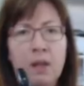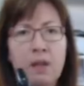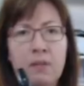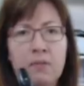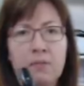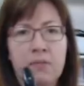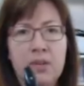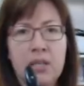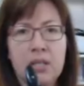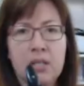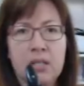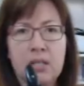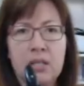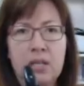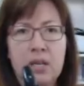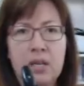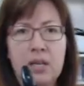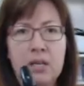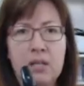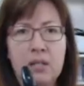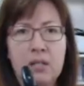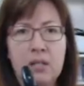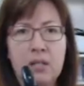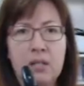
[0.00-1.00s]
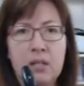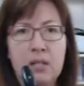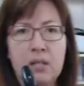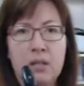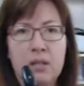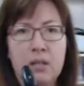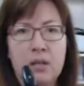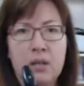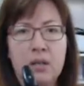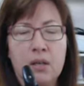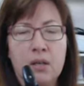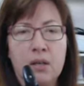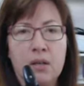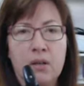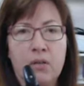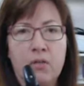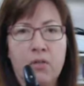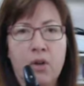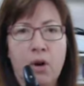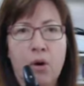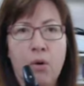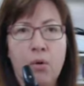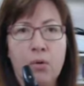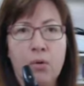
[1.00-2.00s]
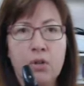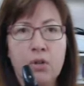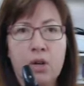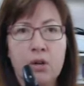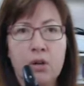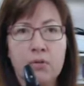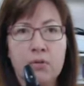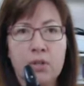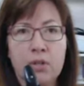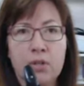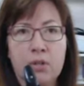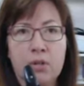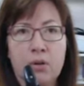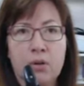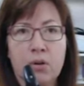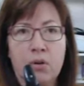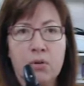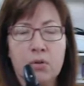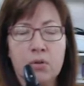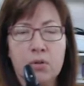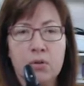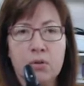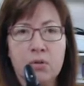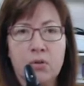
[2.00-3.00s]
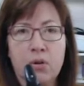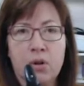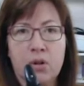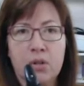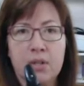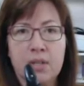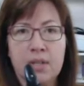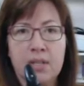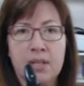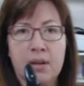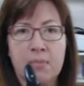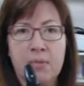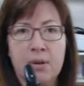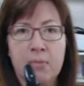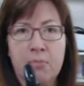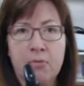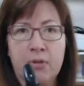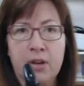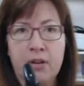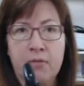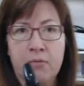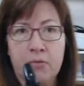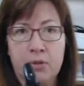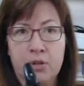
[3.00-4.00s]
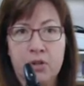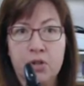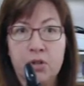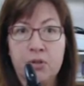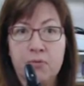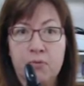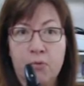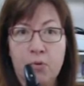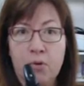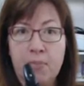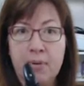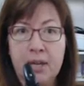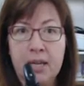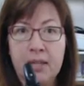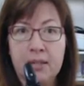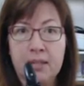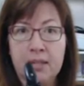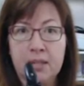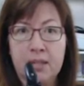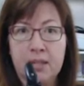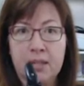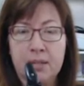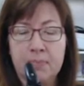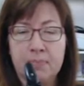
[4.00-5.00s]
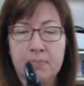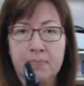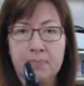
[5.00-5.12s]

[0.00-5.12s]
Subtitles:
This is the whole note, also called a semibreve, which is 4 beats.